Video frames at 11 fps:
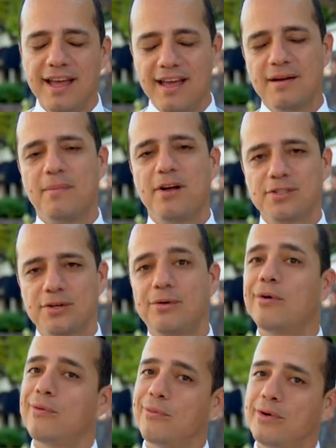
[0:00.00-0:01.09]
and I'm also
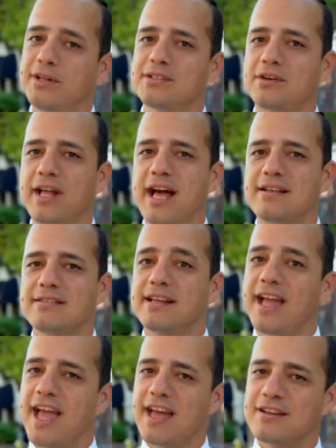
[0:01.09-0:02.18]
really sarcastic
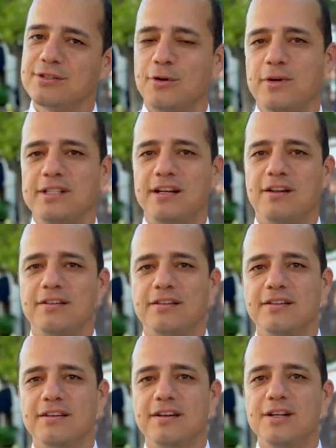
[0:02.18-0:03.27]
and a storyteller.
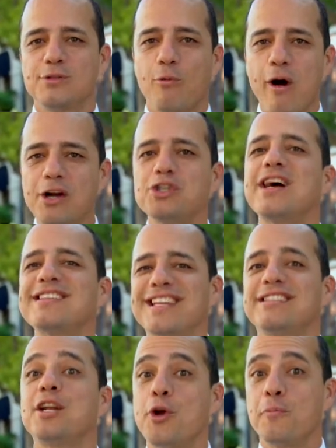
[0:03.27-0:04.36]
So why don't you guys get
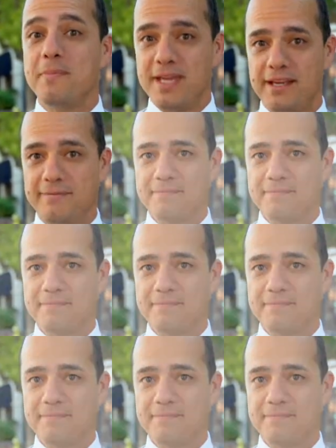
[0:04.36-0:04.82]
to know me?